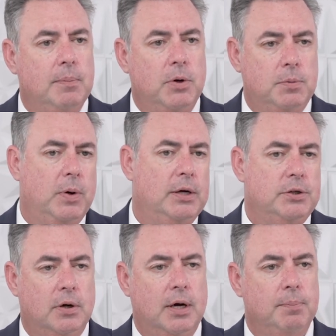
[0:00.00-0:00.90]
It puts
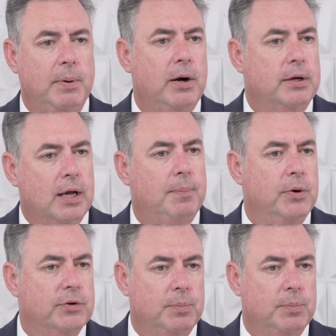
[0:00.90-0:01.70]
pressure on married couples.